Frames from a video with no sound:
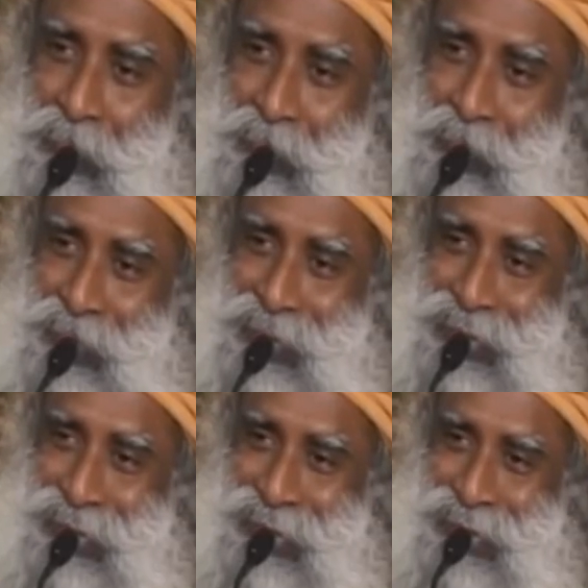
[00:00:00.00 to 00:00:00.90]

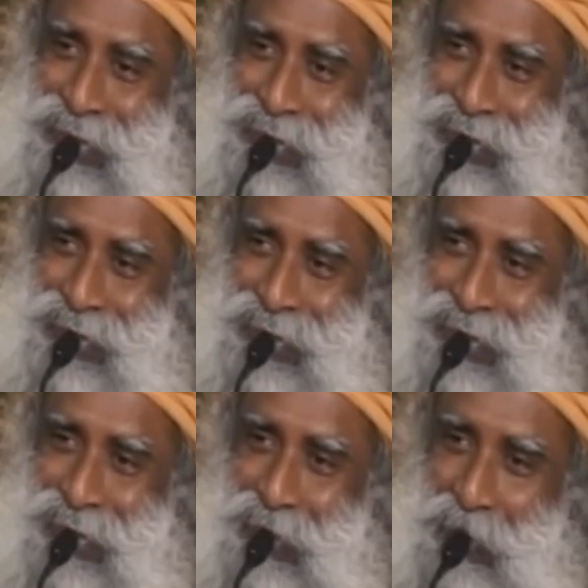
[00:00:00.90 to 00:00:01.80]

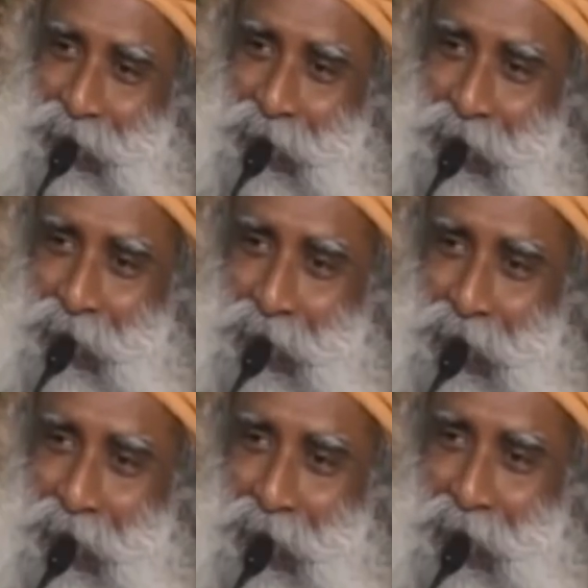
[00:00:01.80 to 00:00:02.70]

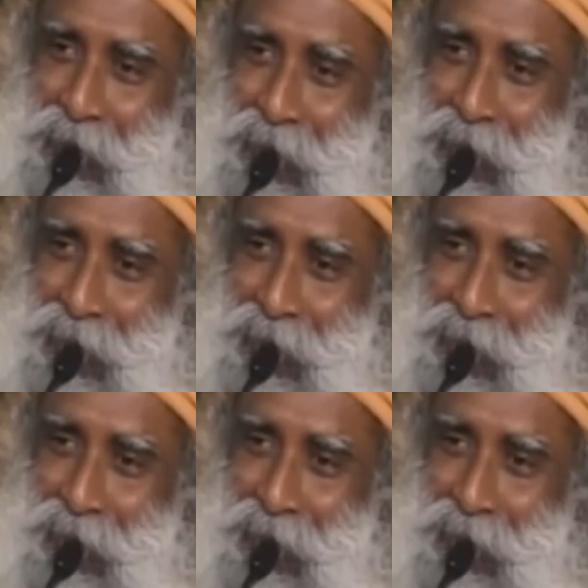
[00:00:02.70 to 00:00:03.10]
Nobody speaks.